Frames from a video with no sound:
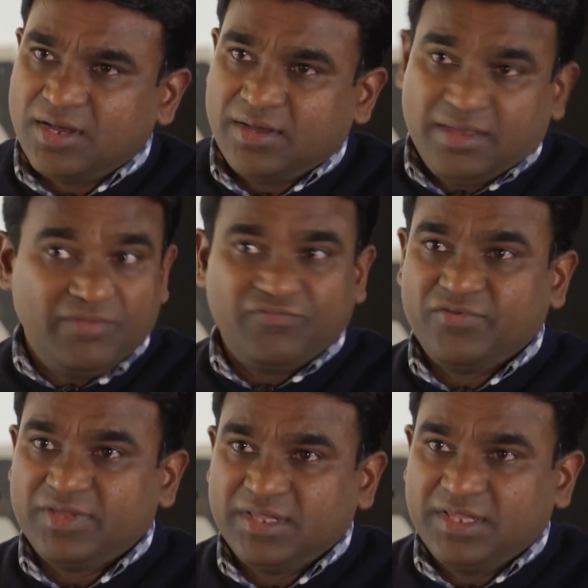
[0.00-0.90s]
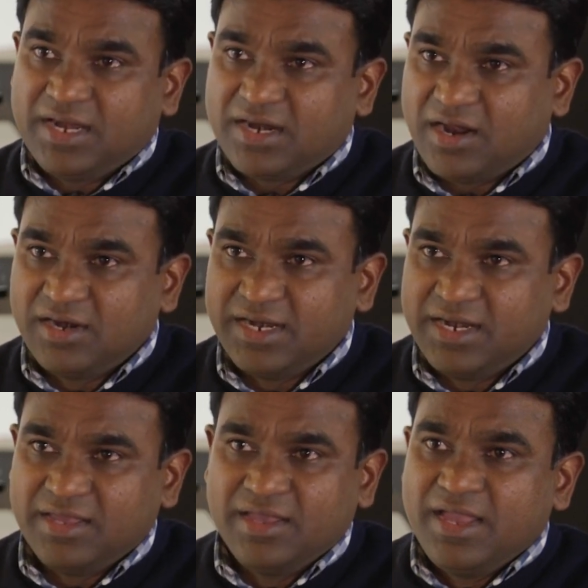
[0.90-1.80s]
Uh, if there are
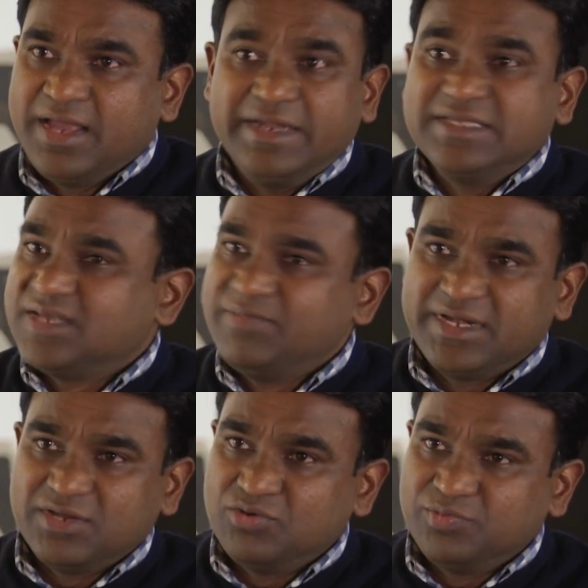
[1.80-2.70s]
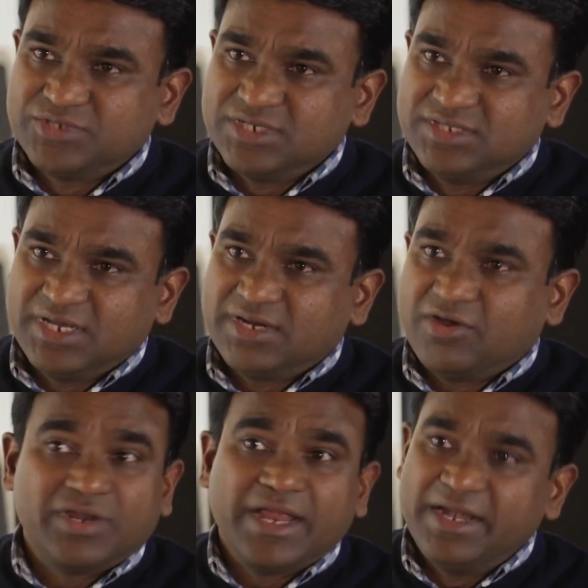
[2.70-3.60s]
already disability groups is there
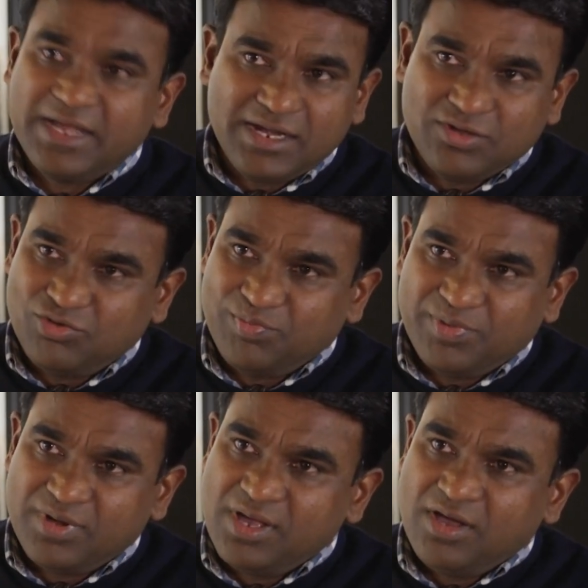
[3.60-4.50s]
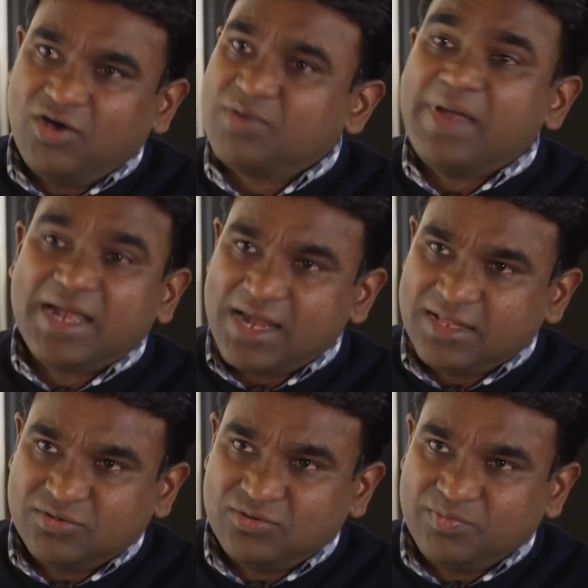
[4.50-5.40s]
or elderly group or mental
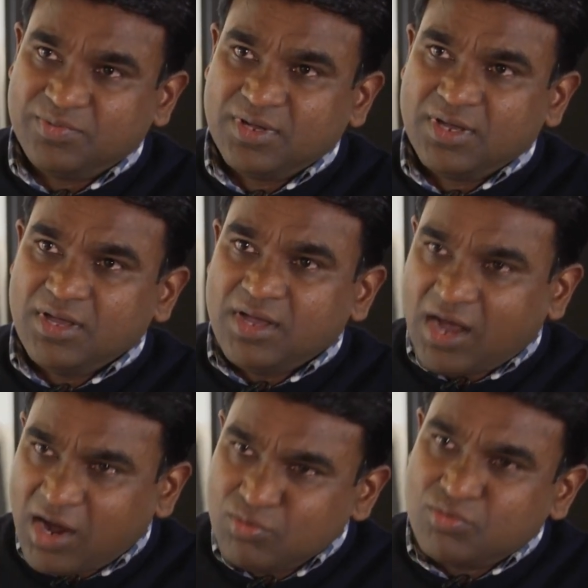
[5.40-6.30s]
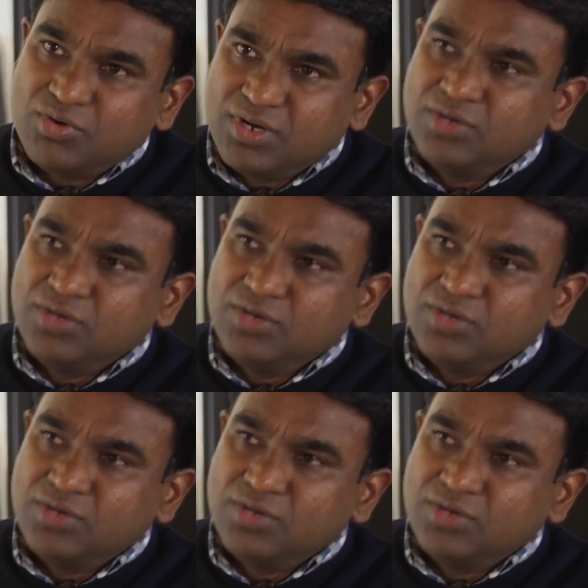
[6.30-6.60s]
health group, how could